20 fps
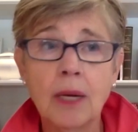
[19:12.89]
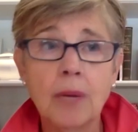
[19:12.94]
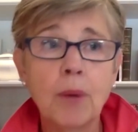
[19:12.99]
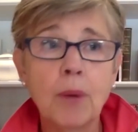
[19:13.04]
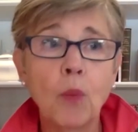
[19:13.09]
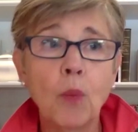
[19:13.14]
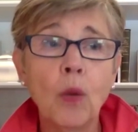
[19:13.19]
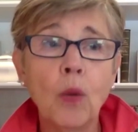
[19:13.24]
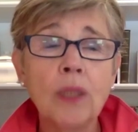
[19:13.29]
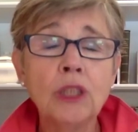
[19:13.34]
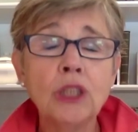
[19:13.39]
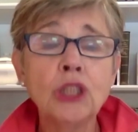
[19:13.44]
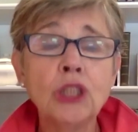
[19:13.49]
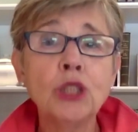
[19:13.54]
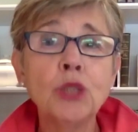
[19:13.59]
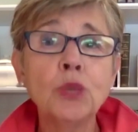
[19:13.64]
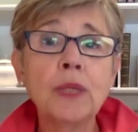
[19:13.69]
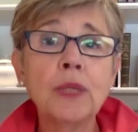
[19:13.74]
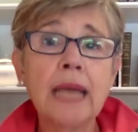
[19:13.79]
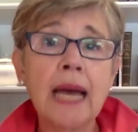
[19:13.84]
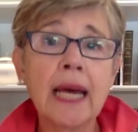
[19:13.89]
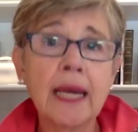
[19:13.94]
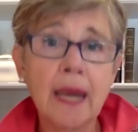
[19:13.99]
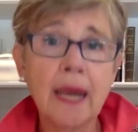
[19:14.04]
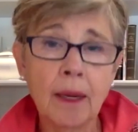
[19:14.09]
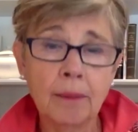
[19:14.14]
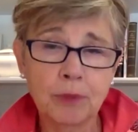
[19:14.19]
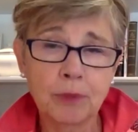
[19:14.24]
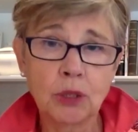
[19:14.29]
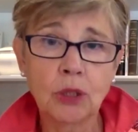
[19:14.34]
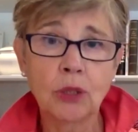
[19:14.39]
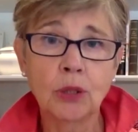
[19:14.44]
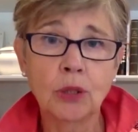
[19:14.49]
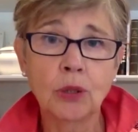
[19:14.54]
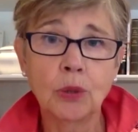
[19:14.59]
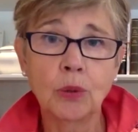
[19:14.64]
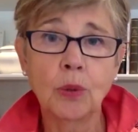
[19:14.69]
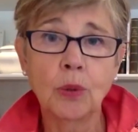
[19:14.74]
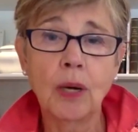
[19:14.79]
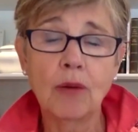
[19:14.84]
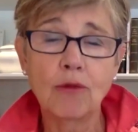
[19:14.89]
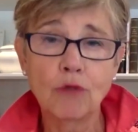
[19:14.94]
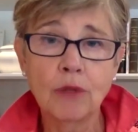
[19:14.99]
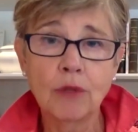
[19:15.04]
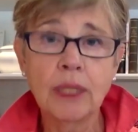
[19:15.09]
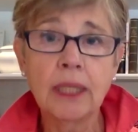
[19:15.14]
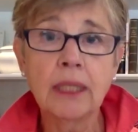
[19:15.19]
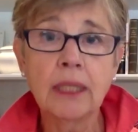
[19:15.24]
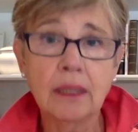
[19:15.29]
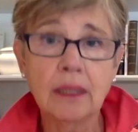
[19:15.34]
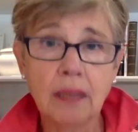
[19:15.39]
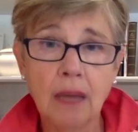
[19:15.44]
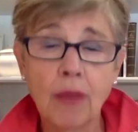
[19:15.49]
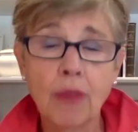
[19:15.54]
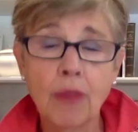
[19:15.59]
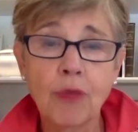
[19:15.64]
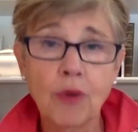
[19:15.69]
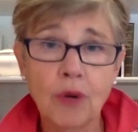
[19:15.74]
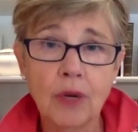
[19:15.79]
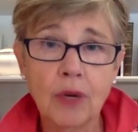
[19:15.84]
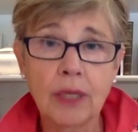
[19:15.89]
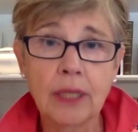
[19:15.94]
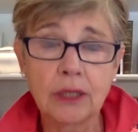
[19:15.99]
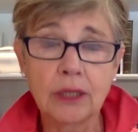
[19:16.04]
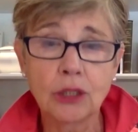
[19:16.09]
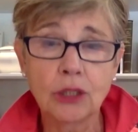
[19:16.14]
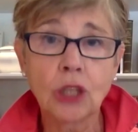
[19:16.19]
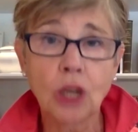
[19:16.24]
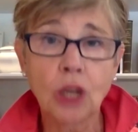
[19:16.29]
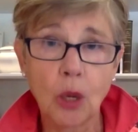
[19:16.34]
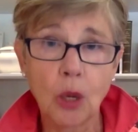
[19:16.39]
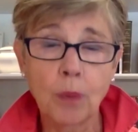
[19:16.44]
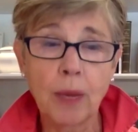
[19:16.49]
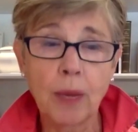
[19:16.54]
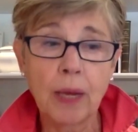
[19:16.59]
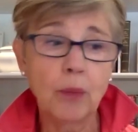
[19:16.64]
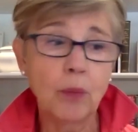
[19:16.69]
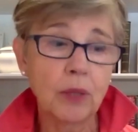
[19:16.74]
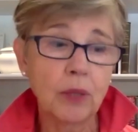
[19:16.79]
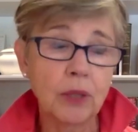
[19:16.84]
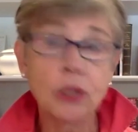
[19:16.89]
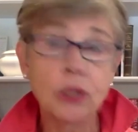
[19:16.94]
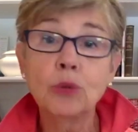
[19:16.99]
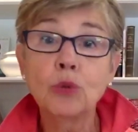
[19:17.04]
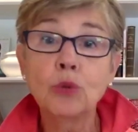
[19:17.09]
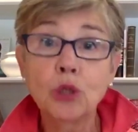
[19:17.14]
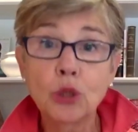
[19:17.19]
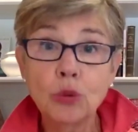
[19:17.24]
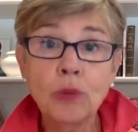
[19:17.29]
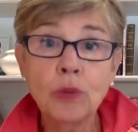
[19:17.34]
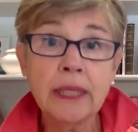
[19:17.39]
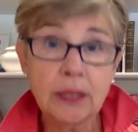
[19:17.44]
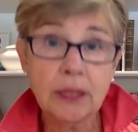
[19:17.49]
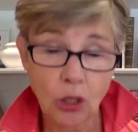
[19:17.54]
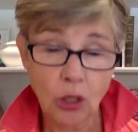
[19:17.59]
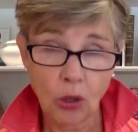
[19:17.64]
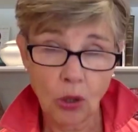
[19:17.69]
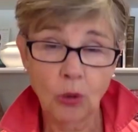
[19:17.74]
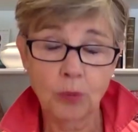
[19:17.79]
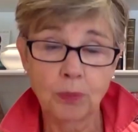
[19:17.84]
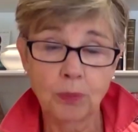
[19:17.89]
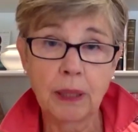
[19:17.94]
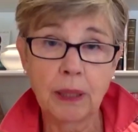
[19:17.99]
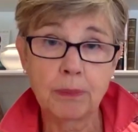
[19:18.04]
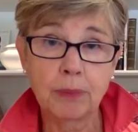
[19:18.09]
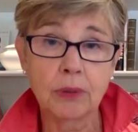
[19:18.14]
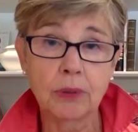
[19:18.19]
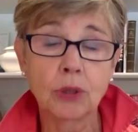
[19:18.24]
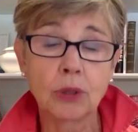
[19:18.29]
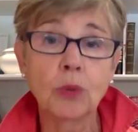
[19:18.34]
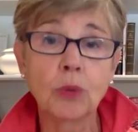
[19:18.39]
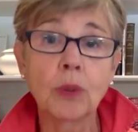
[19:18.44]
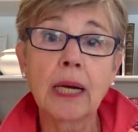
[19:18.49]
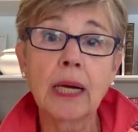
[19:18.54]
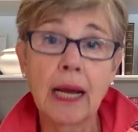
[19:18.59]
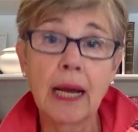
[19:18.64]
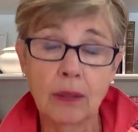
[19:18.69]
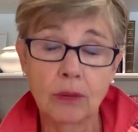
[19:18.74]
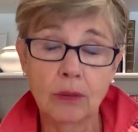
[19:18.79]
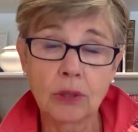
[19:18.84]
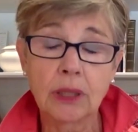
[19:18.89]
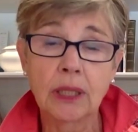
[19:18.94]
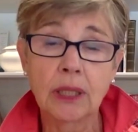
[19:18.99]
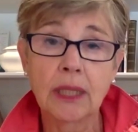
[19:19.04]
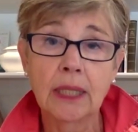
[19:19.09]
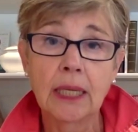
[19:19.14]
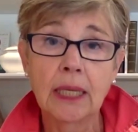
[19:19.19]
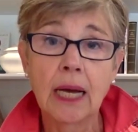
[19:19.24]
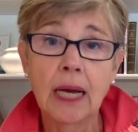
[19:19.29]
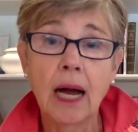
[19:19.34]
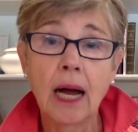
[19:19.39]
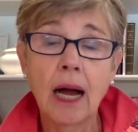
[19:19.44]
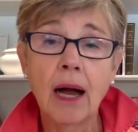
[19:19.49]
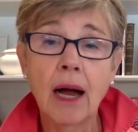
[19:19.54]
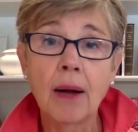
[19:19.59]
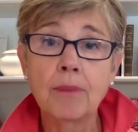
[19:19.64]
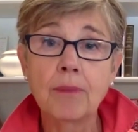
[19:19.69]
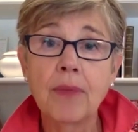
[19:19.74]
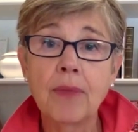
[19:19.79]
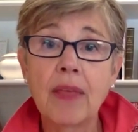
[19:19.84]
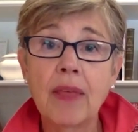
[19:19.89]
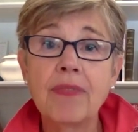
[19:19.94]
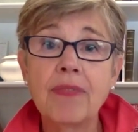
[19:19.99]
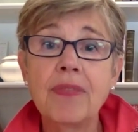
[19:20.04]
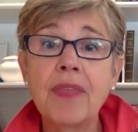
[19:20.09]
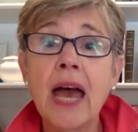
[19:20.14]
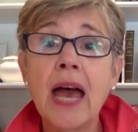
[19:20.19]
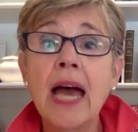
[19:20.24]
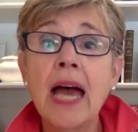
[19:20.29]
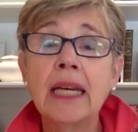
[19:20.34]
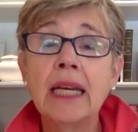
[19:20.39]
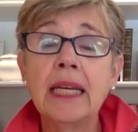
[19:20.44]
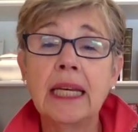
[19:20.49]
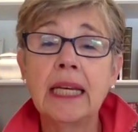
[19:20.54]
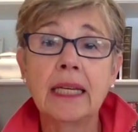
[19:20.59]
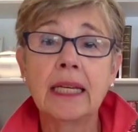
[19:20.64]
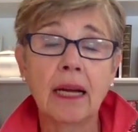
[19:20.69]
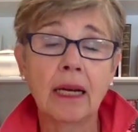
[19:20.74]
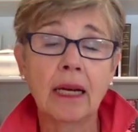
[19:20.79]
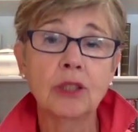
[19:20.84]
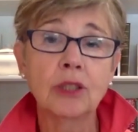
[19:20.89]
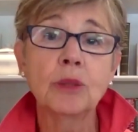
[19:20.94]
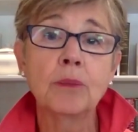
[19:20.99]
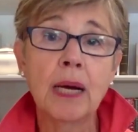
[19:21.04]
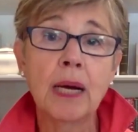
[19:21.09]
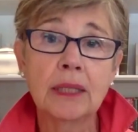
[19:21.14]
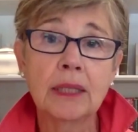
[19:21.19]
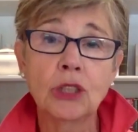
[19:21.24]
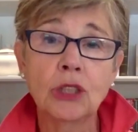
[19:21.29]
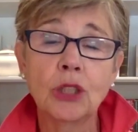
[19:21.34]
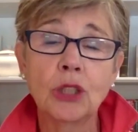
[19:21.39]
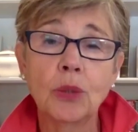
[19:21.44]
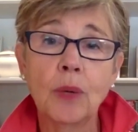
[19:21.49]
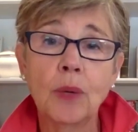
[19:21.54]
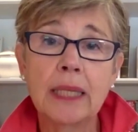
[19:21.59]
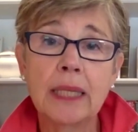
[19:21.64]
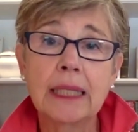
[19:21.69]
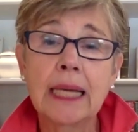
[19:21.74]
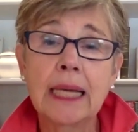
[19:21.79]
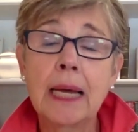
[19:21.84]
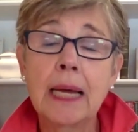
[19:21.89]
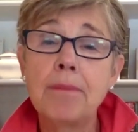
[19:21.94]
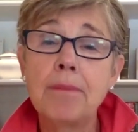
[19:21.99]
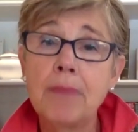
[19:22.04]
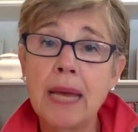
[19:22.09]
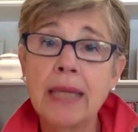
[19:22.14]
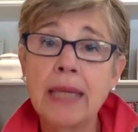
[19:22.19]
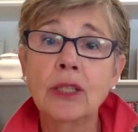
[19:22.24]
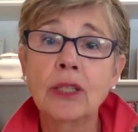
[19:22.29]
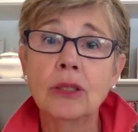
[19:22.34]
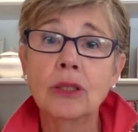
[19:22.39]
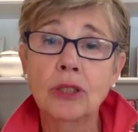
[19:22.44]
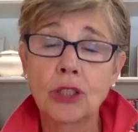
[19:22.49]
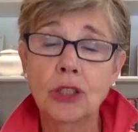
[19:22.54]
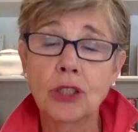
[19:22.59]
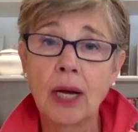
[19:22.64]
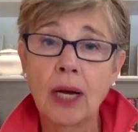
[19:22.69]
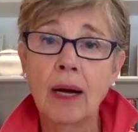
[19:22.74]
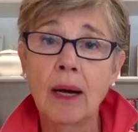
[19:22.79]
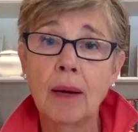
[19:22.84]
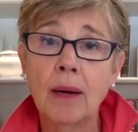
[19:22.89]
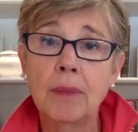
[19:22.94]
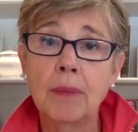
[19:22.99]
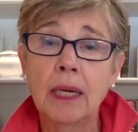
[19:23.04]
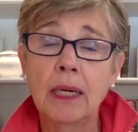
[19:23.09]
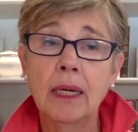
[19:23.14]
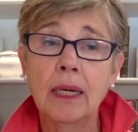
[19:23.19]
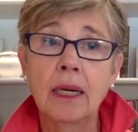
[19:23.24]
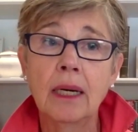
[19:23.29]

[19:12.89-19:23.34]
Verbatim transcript: But once you get up to real authority and scope, and where you do need to hold people to account, um, then it undermines you and can make your job